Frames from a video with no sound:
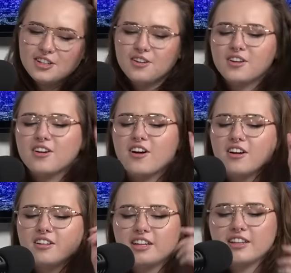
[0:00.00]
So there
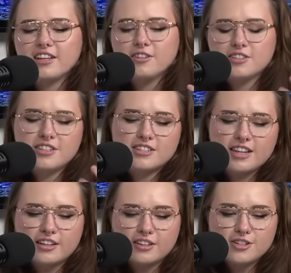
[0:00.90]
are, like, they looked into
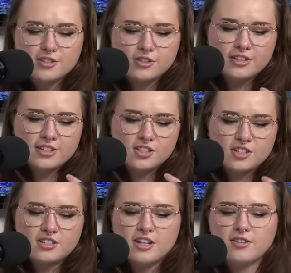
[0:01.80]
psychological
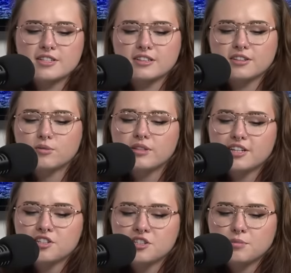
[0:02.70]
conditions. There is little
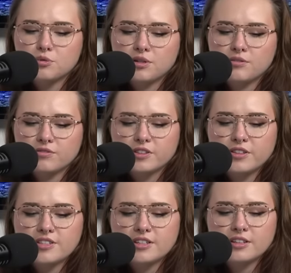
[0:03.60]
relationship between
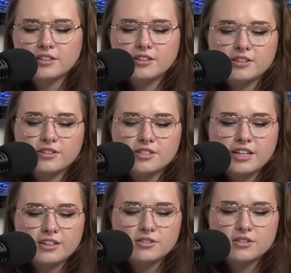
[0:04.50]
furries and the clinical
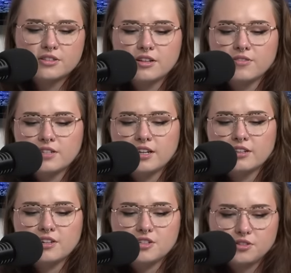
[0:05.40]
diagnosis of
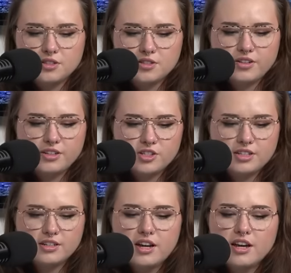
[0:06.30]
psychological
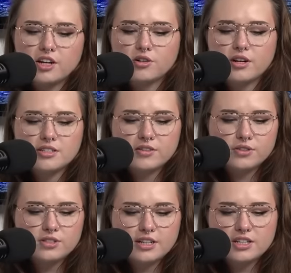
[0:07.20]
dysfunction. Across
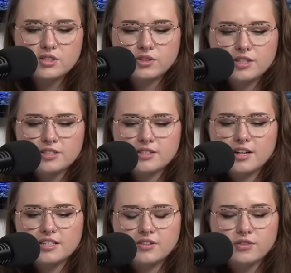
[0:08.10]
several studies, furries did
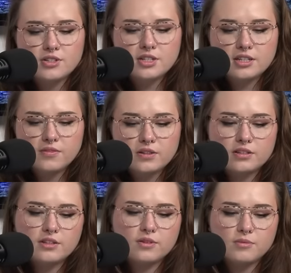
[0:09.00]
not differ
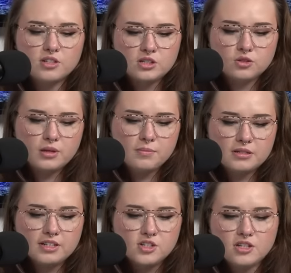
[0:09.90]
significantly from the general
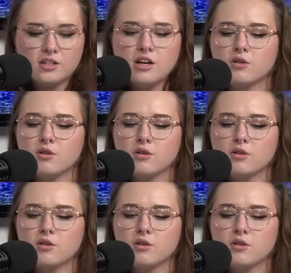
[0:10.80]
population